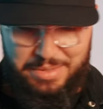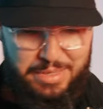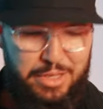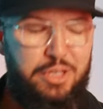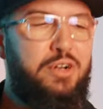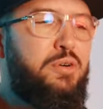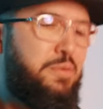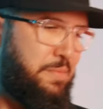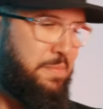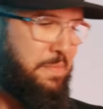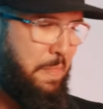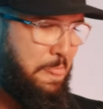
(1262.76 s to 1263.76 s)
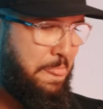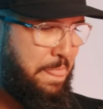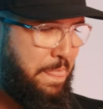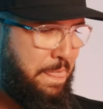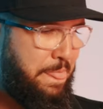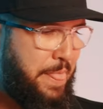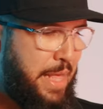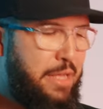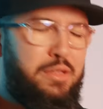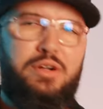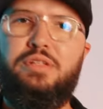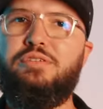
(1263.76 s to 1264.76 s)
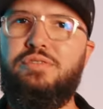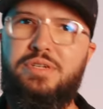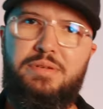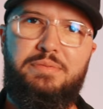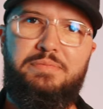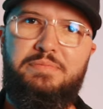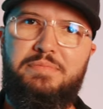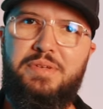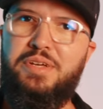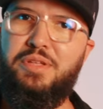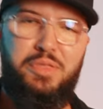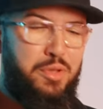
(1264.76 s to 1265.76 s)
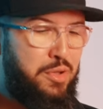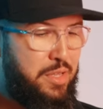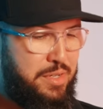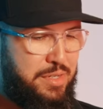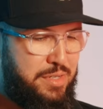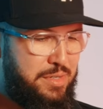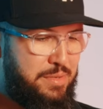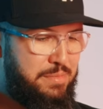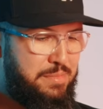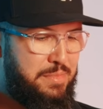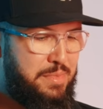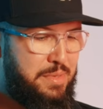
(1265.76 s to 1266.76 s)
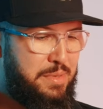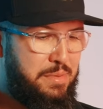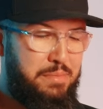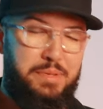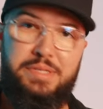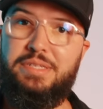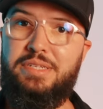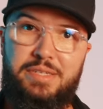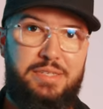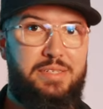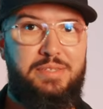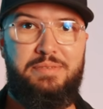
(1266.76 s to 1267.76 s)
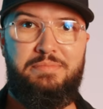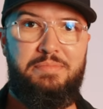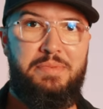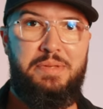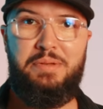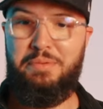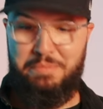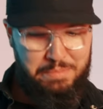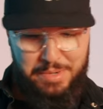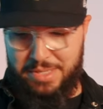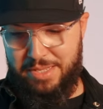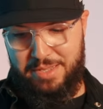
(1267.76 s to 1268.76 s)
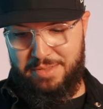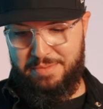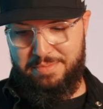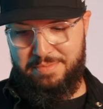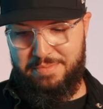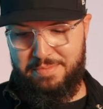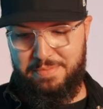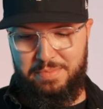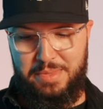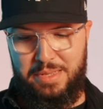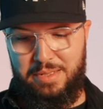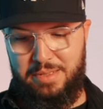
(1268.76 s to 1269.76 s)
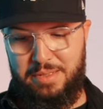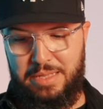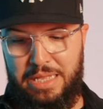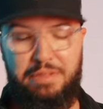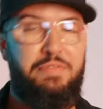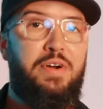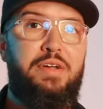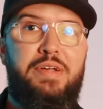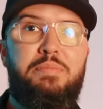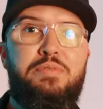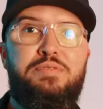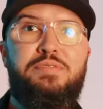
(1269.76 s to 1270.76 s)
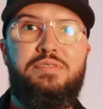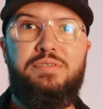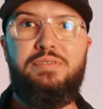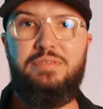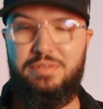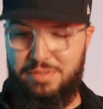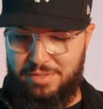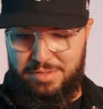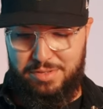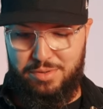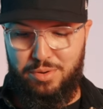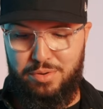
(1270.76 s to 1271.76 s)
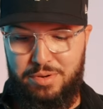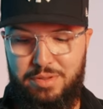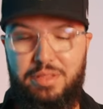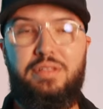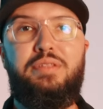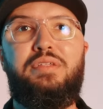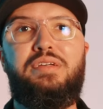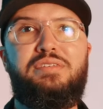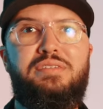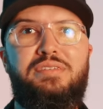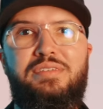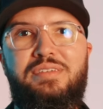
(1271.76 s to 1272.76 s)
ego, idolatry, knowledge, busyness, money. As far as I'm concerned, this is all earthly things.